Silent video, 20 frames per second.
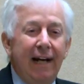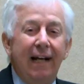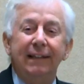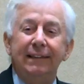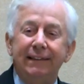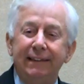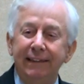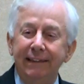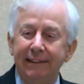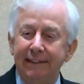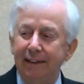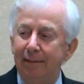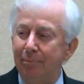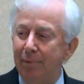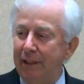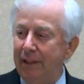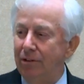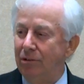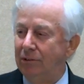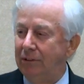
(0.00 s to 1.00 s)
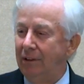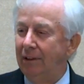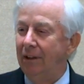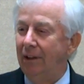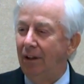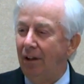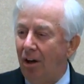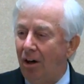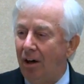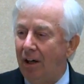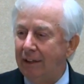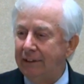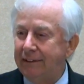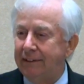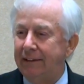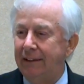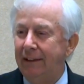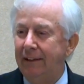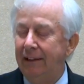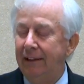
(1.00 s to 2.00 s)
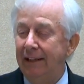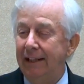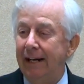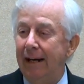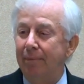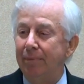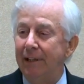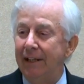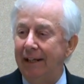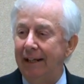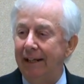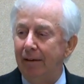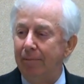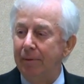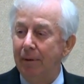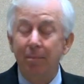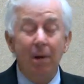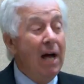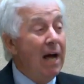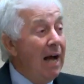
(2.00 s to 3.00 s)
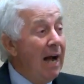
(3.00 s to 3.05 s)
I see somebody who's a little lost, and I'm going to help them.